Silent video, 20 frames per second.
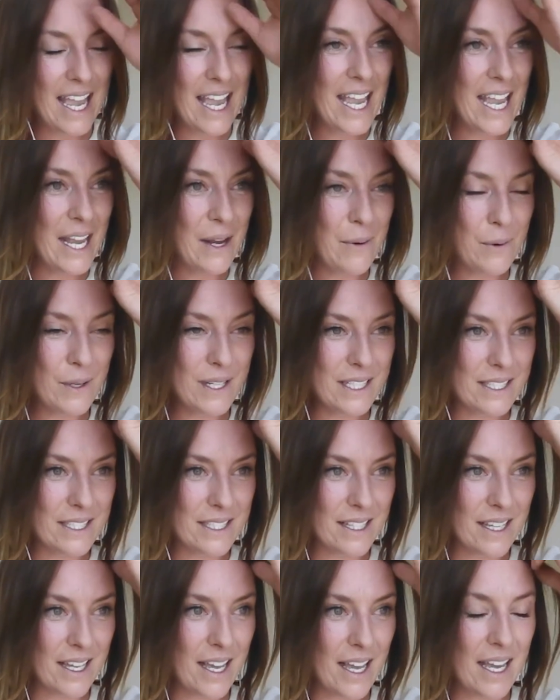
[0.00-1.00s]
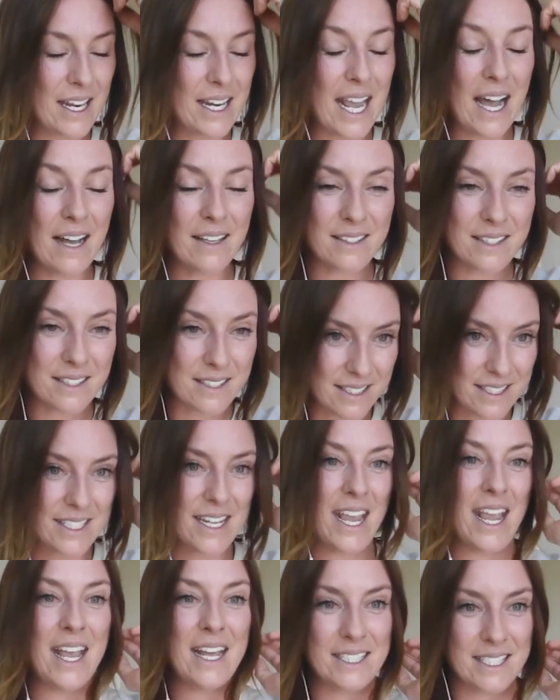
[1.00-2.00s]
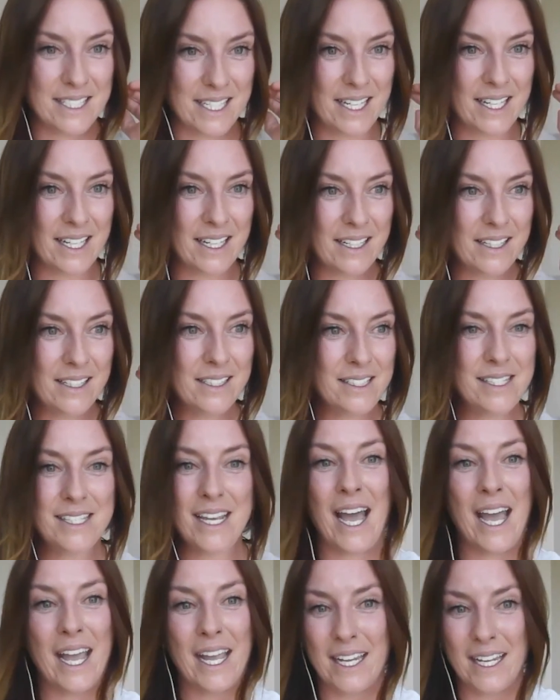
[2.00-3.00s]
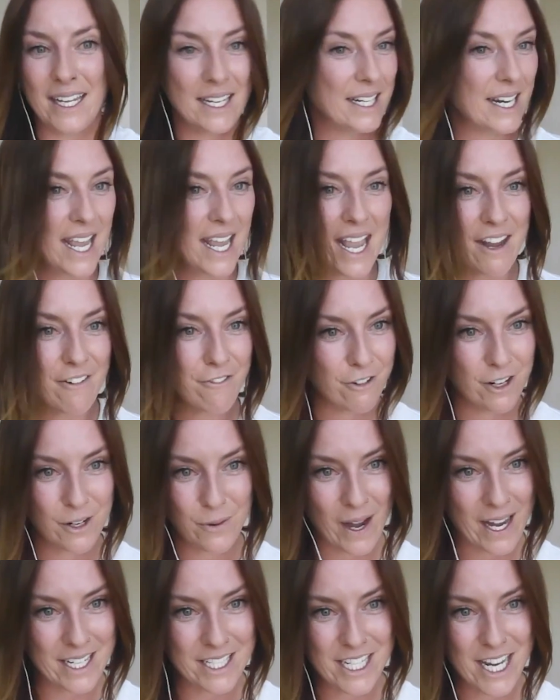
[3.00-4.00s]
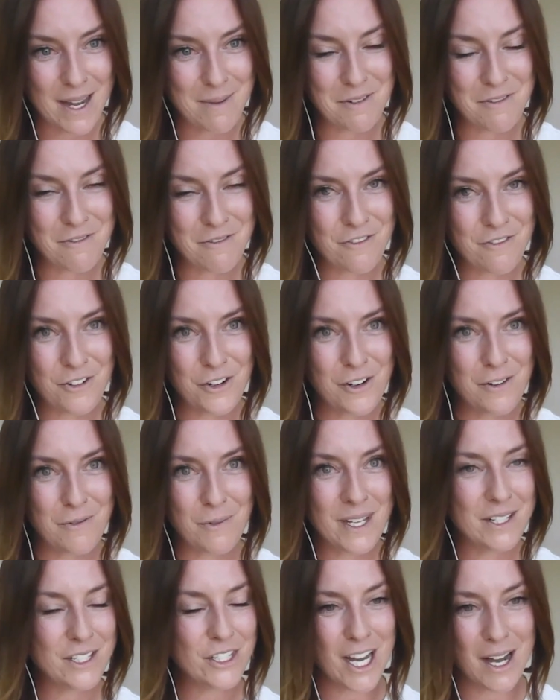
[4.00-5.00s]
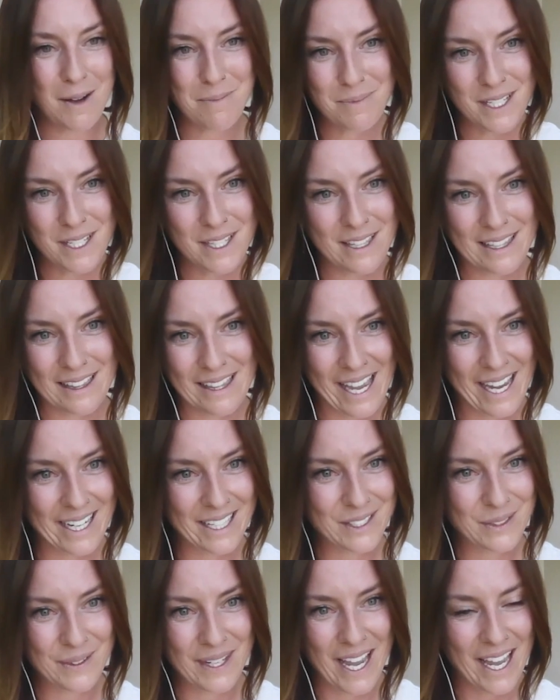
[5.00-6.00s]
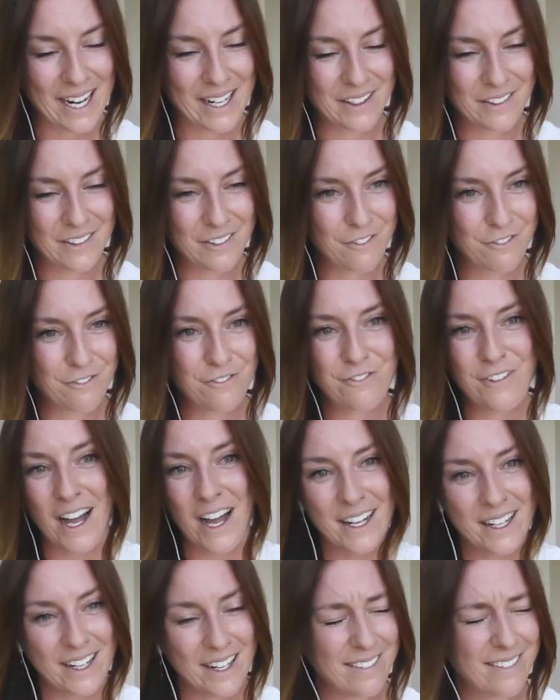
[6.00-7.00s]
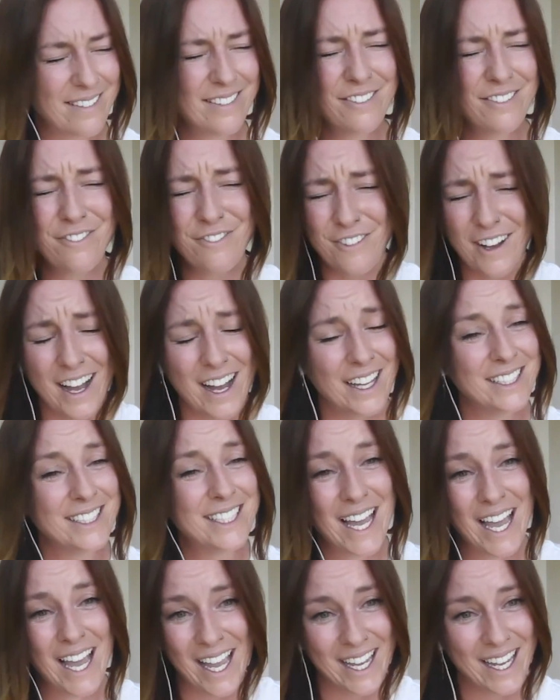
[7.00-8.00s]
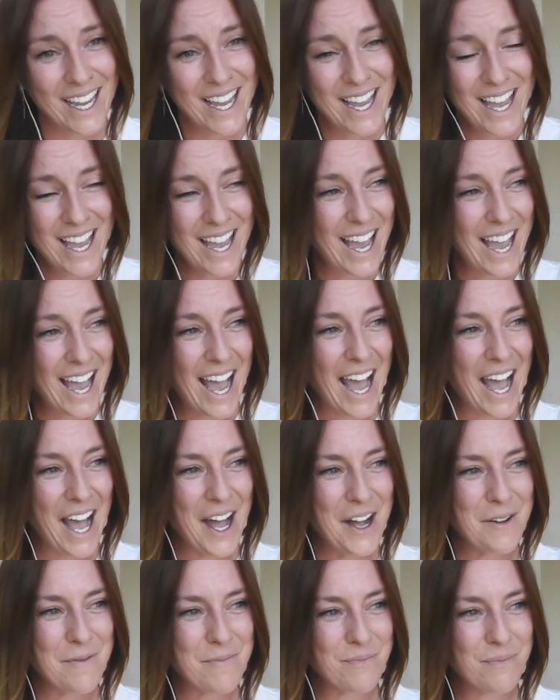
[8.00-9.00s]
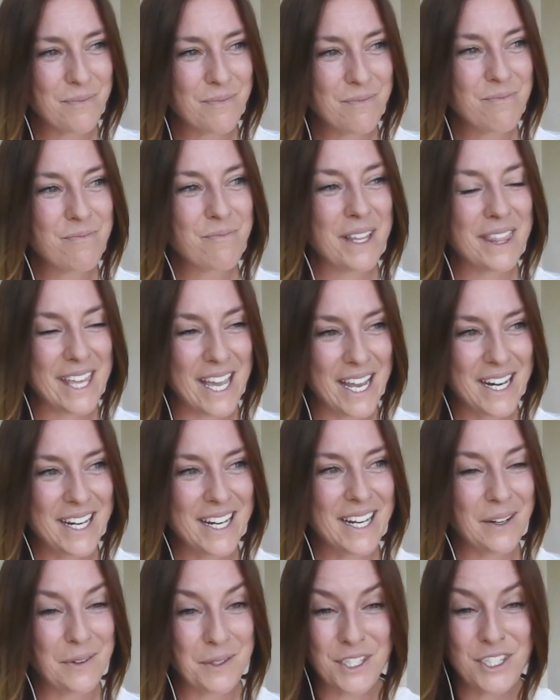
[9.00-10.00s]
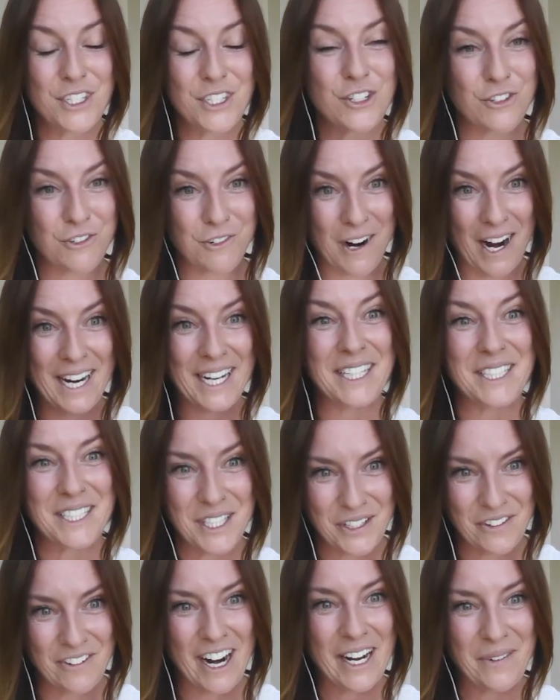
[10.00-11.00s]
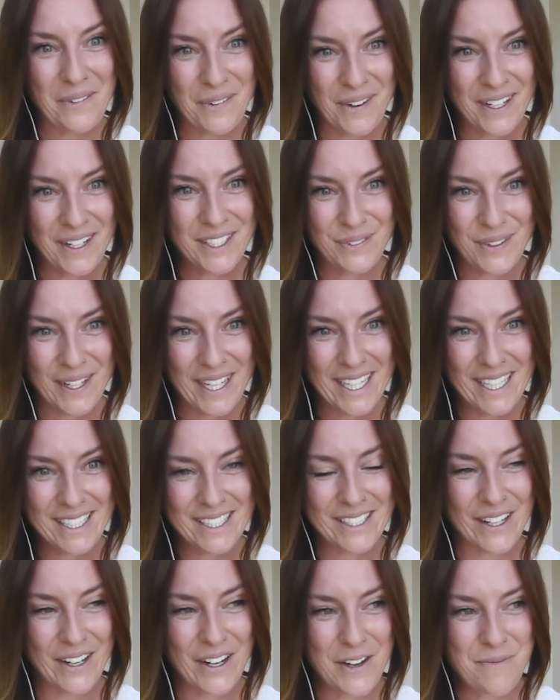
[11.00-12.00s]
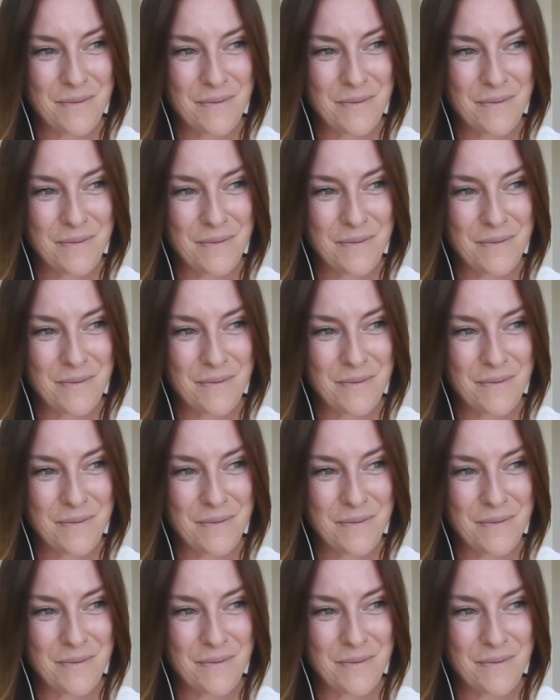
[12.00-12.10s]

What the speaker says: It was an outstanding day in every way, shape and form. We jumped in the lakes. We had a fun day. But then it was straight into Crankworks week. So